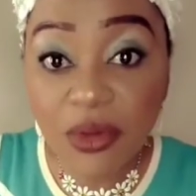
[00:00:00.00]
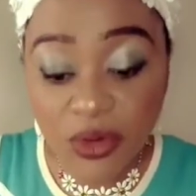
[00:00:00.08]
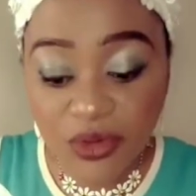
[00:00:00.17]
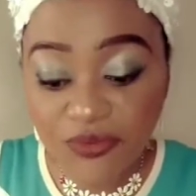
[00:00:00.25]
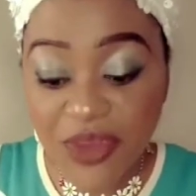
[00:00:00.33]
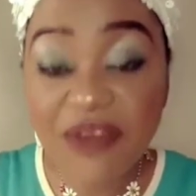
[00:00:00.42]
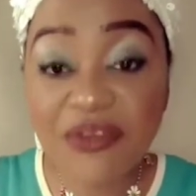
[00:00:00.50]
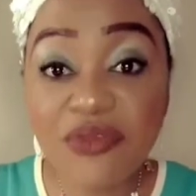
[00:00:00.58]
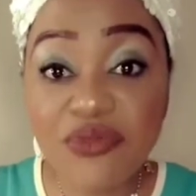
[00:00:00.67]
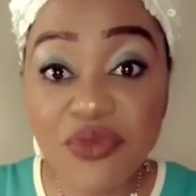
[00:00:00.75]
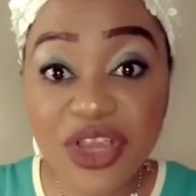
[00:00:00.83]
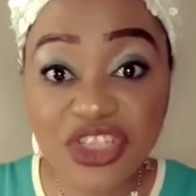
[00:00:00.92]
very
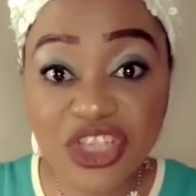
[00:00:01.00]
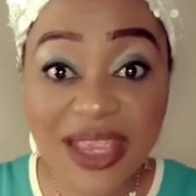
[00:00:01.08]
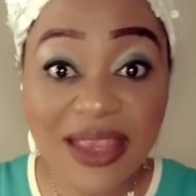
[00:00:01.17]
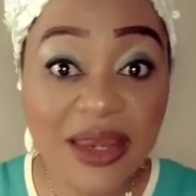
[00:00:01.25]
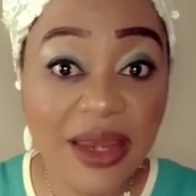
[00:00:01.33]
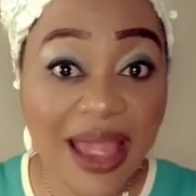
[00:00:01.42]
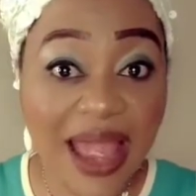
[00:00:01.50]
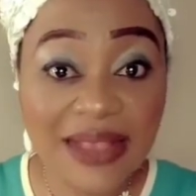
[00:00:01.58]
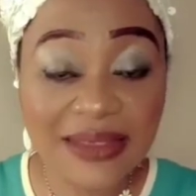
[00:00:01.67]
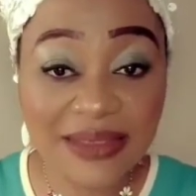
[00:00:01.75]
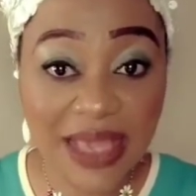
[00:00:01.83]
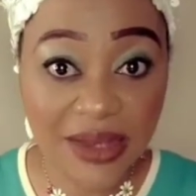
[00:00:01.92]
rich in
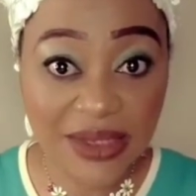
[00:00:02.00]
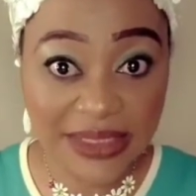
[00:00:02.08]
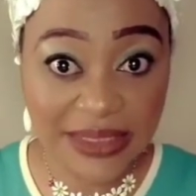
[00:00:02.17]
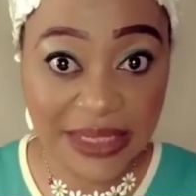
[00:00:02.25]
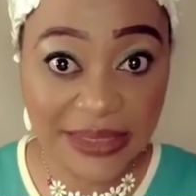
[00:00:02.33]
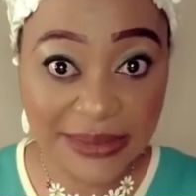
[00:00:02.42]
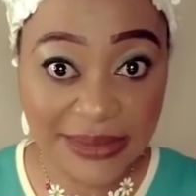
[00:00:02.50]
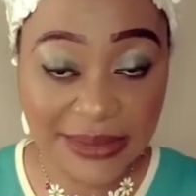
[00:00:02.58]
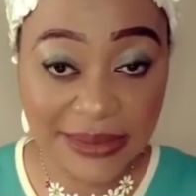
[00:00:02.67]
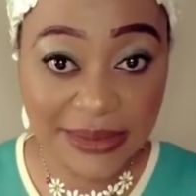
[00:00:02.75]
antioxidants.